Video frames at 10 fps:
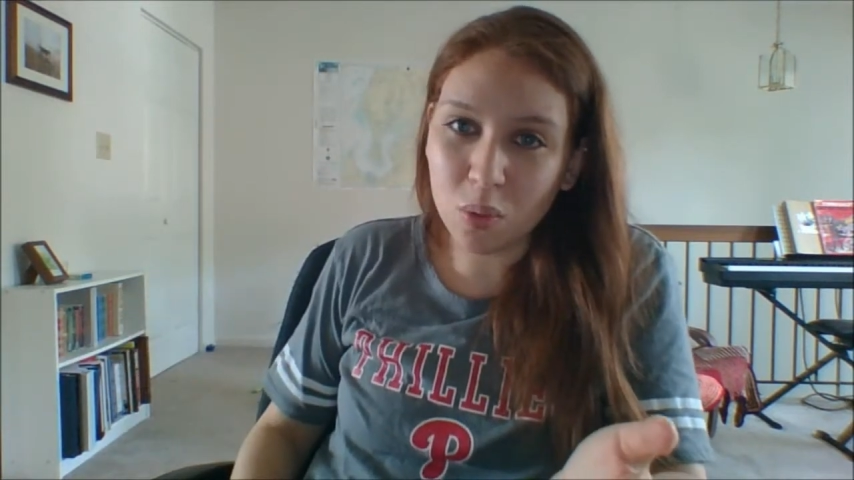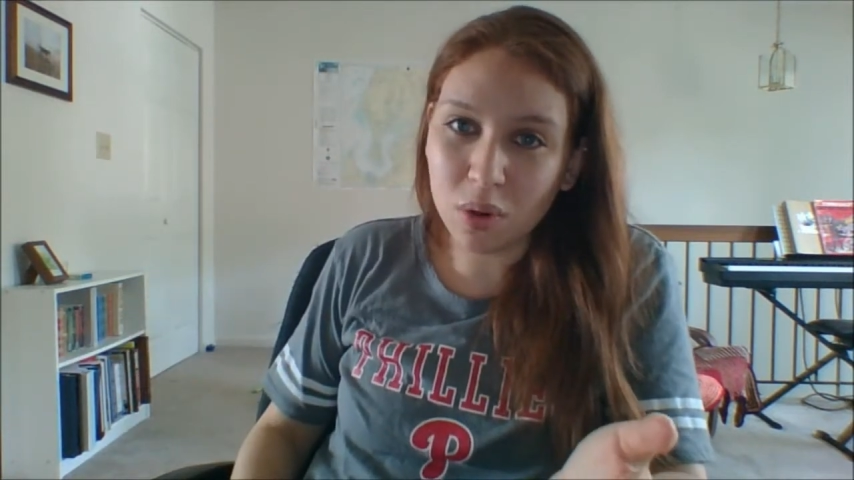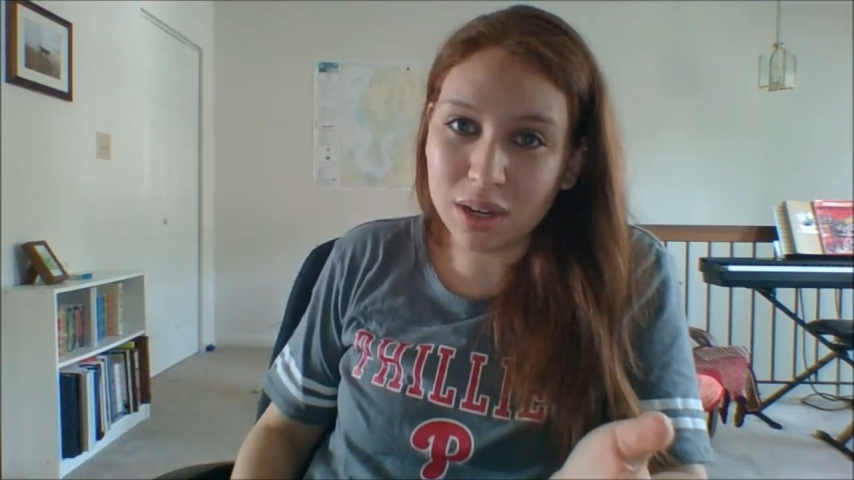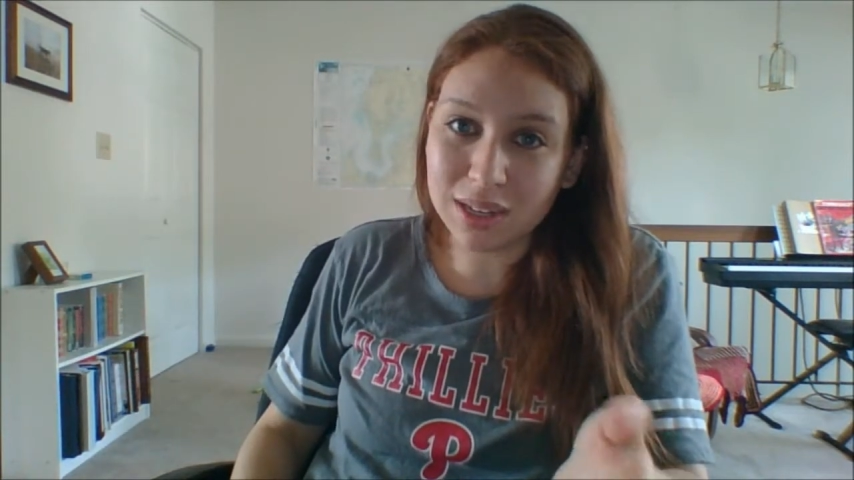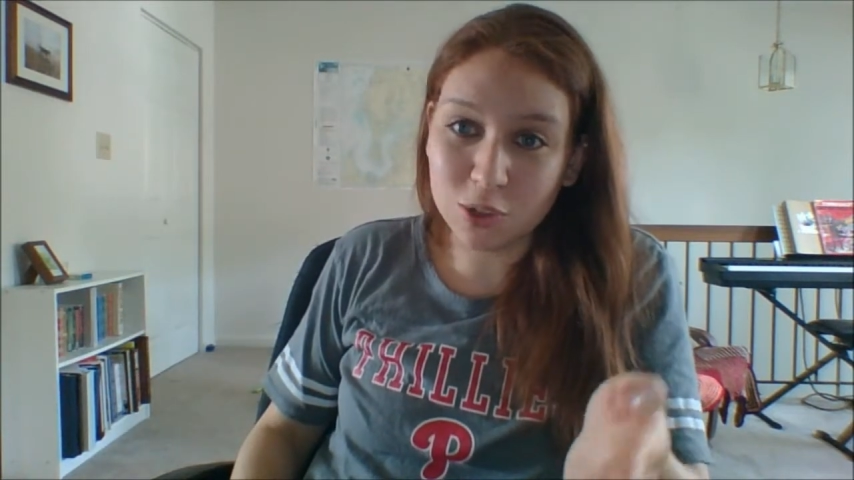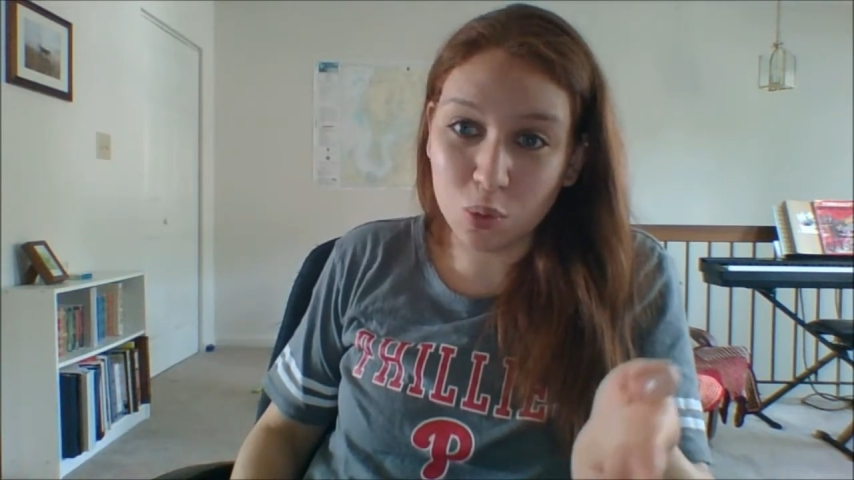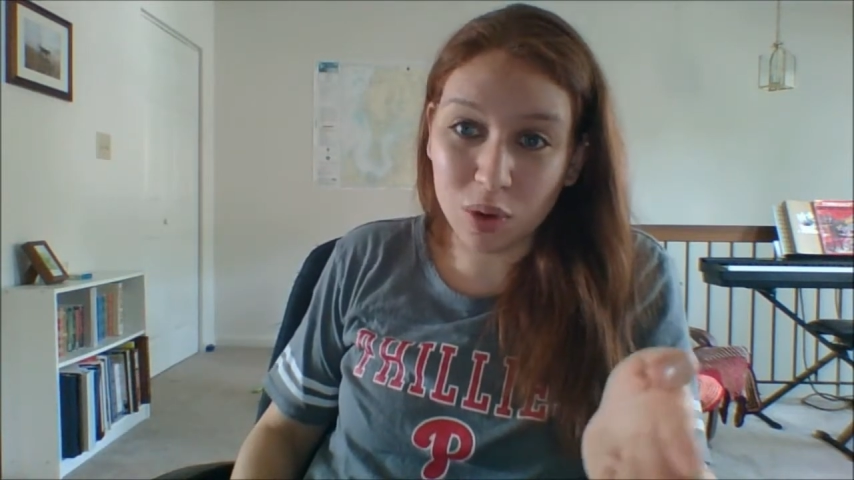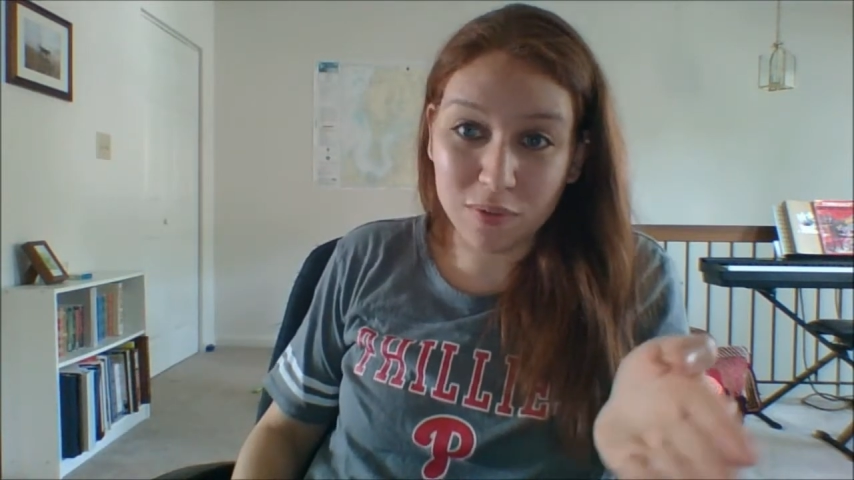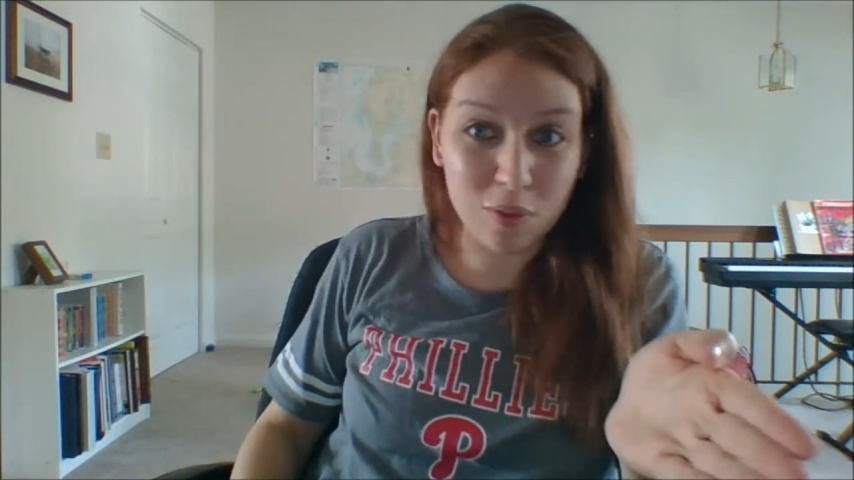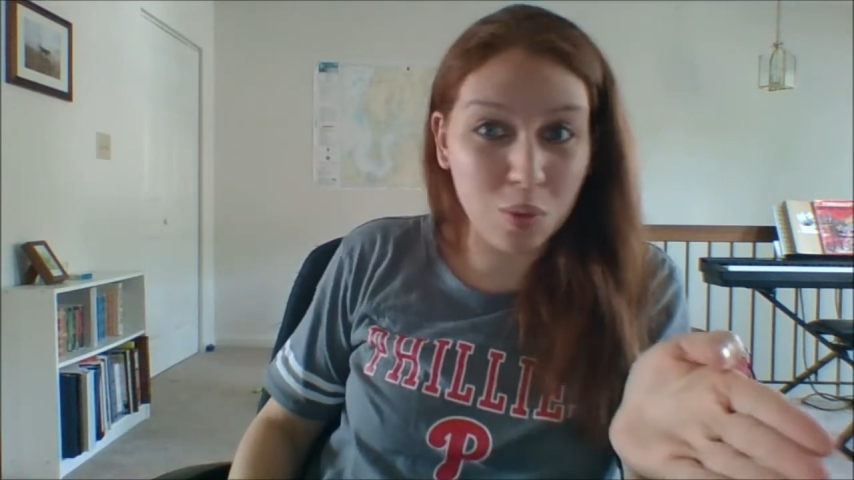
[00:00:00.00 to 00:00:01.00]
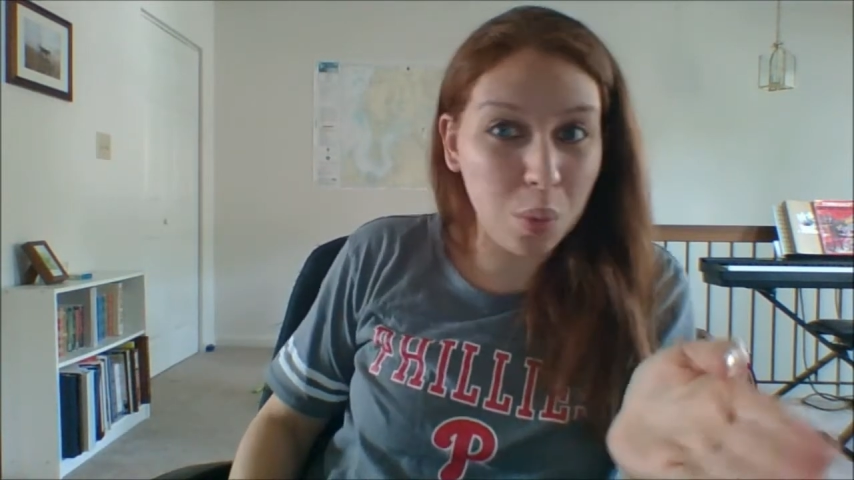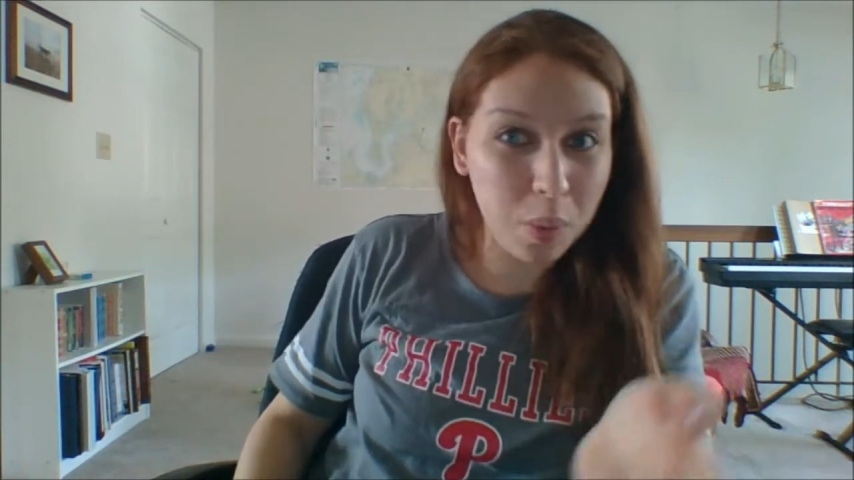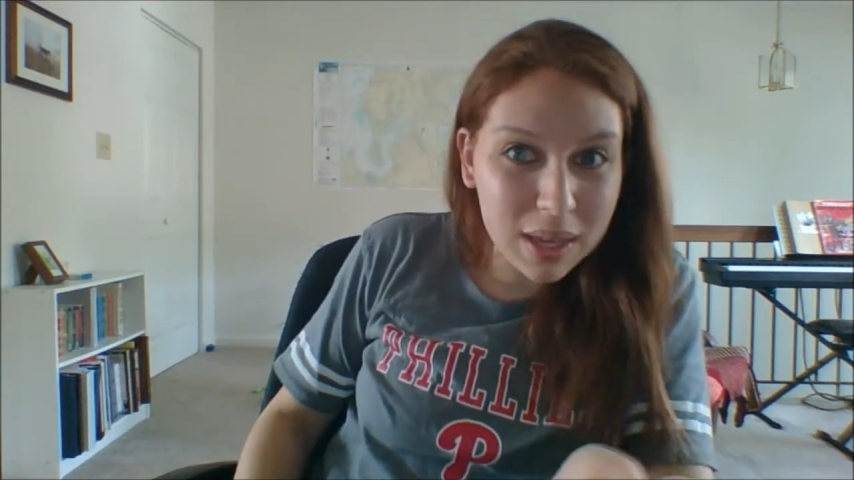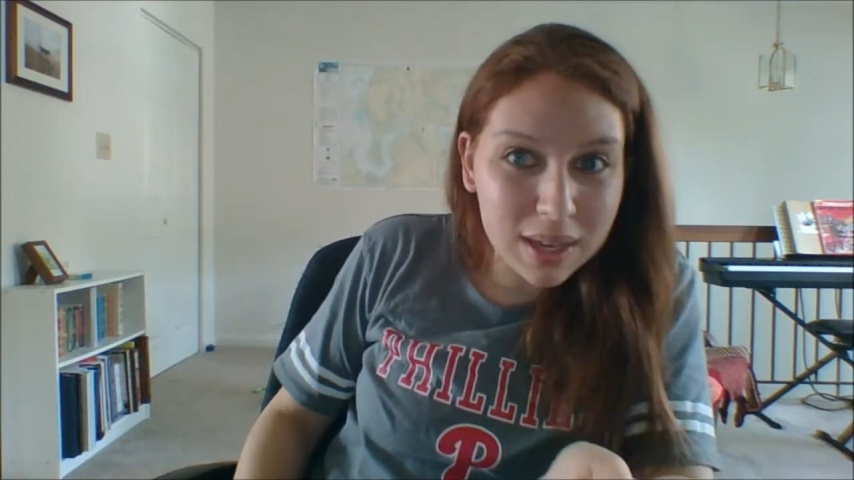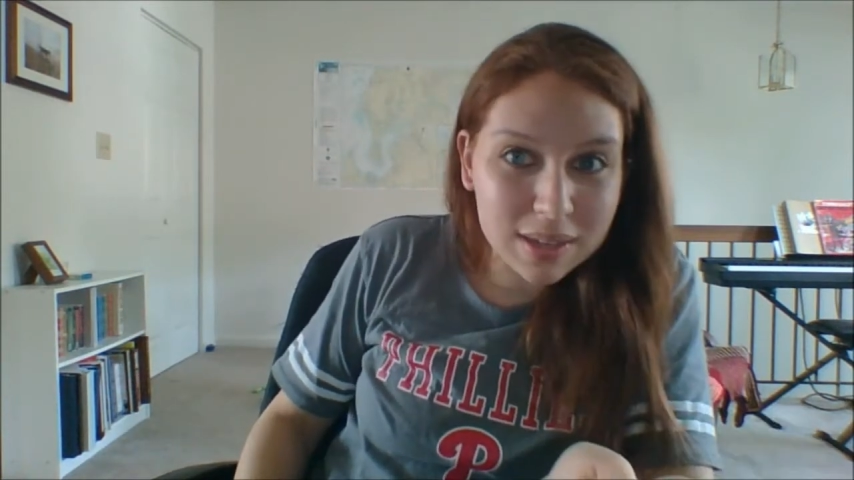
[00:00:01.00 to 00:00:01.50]
1 is one of the
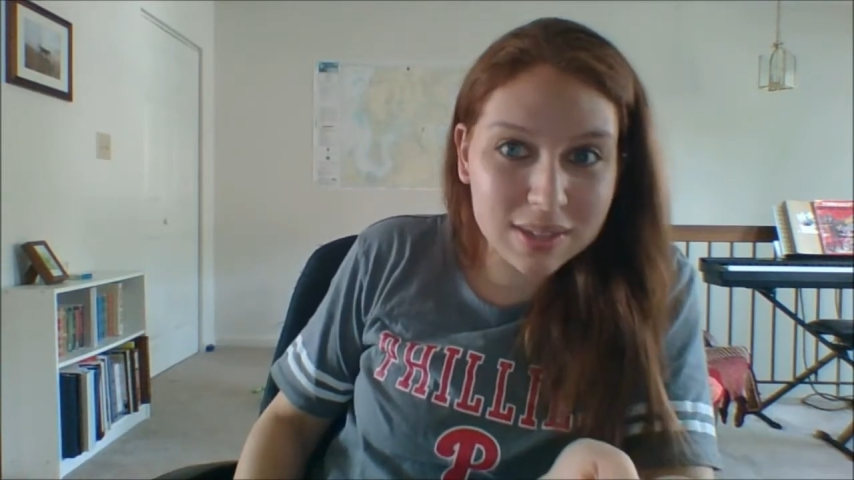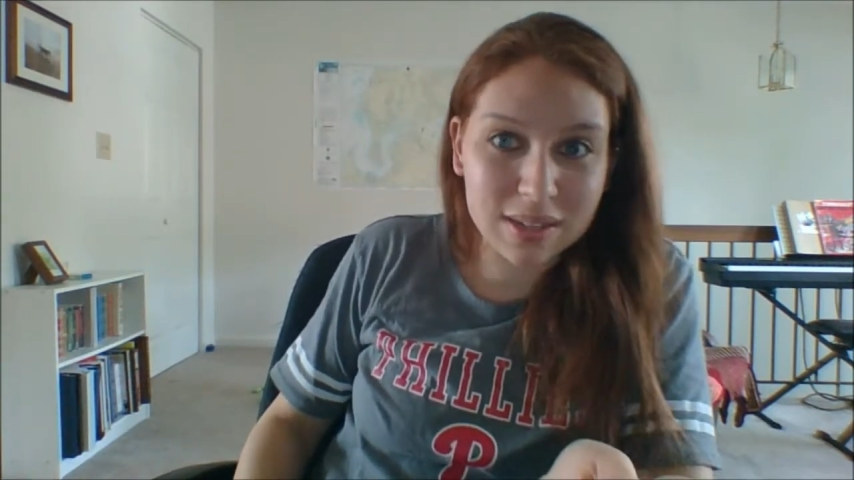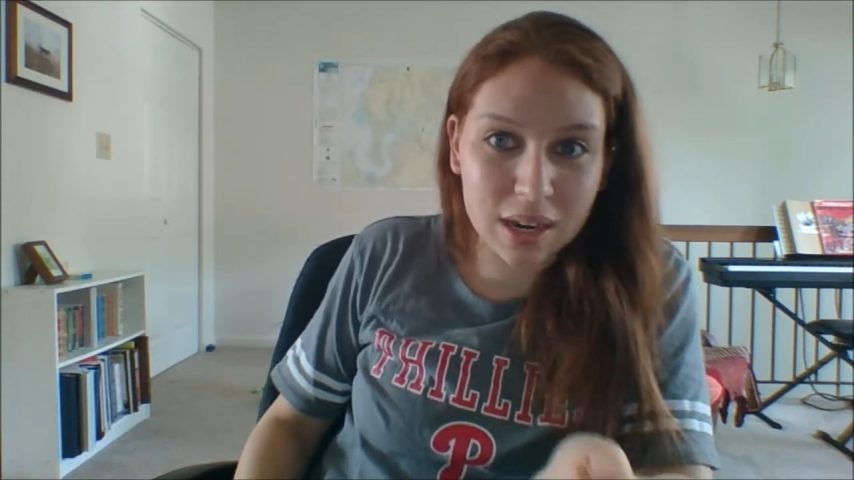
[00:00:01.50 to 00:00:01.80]
weakest